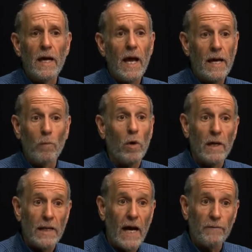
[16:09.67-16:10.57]
And were
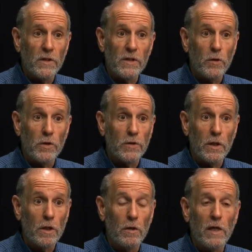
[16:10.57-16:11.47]
it not for Social
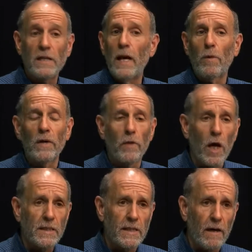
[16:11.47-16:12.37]
Security, they would have
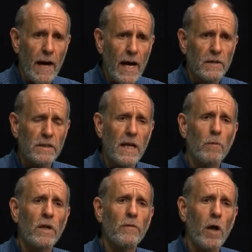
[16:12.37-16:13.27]
lost their house, they
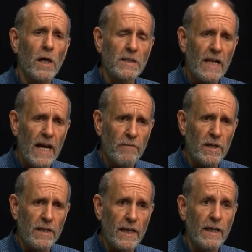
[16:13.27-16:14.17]
would have lost
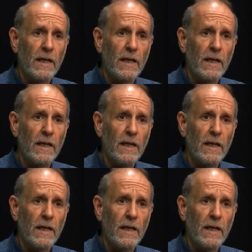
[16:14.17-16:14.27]
everything.